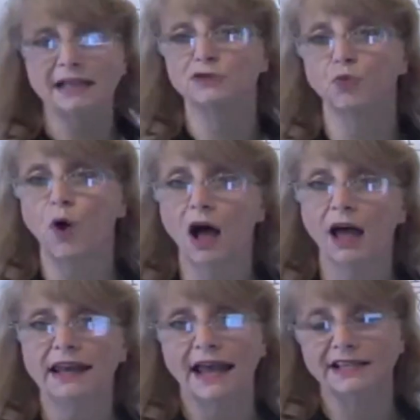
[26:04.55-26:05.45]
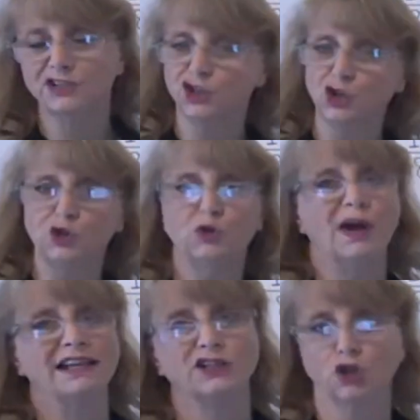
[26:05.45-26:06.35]
x1,
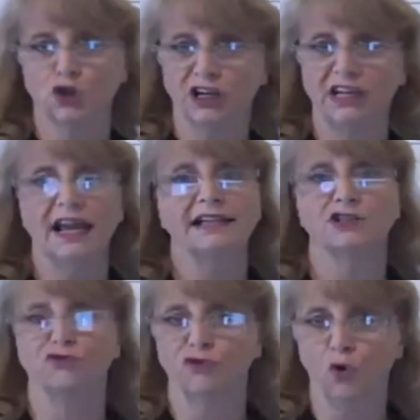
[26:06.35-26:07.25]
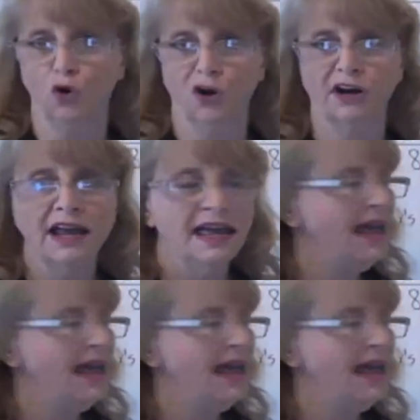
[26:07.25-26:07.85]
x2, x3, x4,